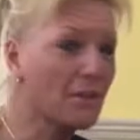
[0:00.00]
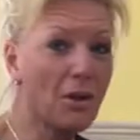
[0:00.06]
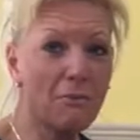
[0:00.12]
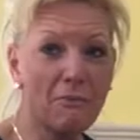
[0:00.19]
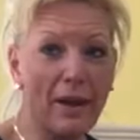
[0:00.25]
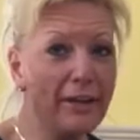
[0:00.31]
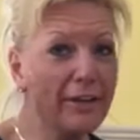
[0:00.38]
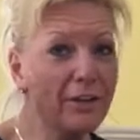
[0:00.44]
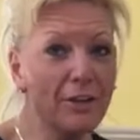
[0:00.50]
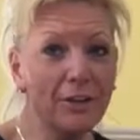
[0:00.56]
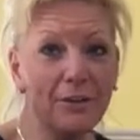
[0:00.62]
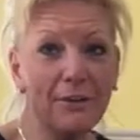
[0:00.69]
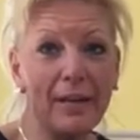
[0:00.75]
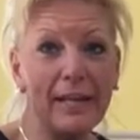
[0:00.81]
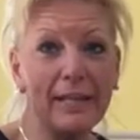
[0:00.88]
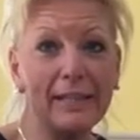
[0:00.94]
Regular
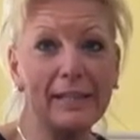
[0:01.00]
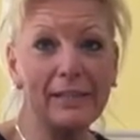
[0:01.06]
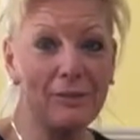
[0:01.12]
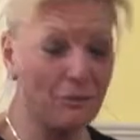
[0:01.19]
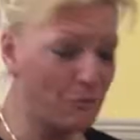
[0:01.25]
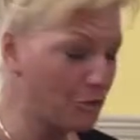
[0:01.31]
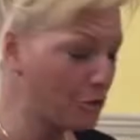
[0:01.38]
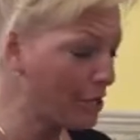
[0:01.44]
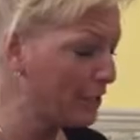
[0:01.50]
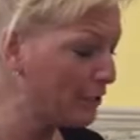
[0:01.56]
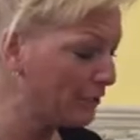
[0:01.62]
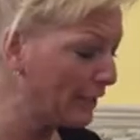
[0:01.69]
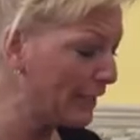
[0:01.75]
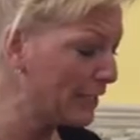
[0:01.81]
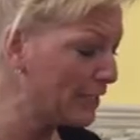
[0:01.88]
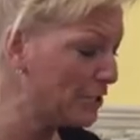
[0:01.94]
gran
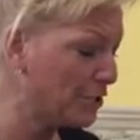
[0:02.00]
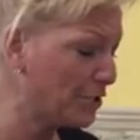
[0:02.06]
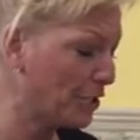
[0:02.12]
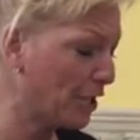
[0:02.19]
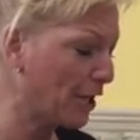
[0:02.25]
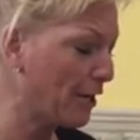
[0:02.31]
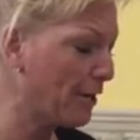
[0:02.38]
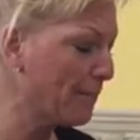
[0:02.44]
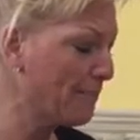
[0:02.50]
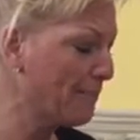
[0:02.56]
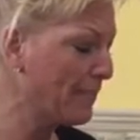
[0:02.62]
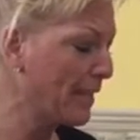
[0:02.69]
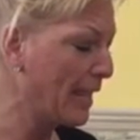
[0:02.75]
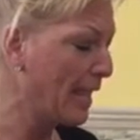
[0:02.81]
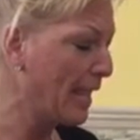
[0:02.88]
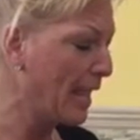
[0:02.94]
granulated sugar,
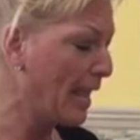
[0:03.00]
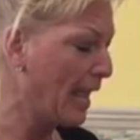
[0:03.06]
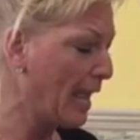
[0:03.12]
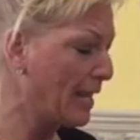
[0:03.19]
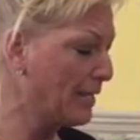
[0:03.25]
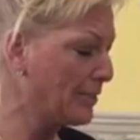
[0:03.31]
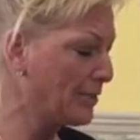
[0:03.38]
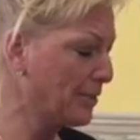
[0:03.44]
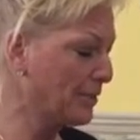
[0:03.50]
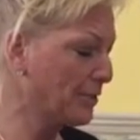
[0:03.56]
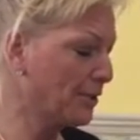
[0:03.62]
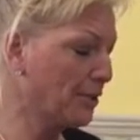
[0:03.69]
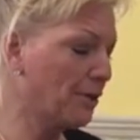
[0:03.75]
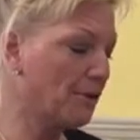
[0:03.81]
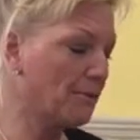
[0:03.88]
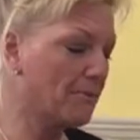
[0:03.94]
and it's just
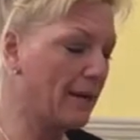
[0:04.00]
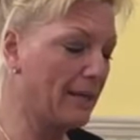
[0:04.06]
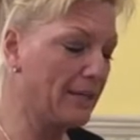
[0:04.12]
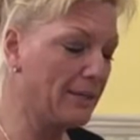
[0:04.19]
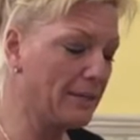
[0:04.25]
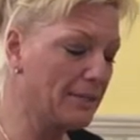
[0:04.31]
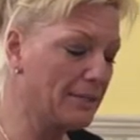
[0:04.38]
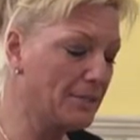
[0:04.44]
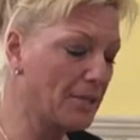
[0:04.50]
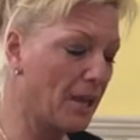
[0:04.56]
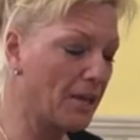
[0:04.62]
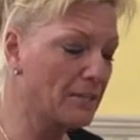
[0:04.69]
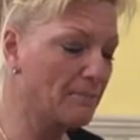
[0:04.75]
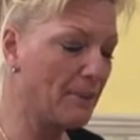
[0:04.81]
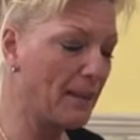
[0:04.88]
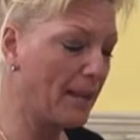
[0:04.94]
gonna go right in the
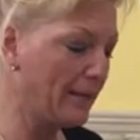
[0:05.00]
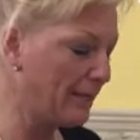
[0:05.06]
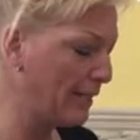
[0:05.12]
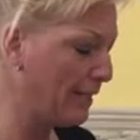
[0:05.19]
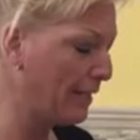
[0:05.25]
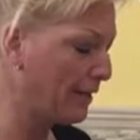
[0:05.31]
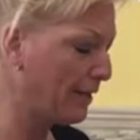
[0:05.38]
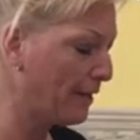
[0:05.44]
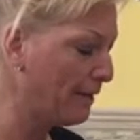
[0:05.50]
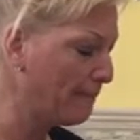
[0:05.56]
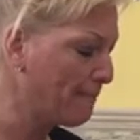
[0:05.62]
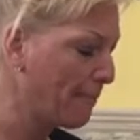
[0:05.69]
saucepan here.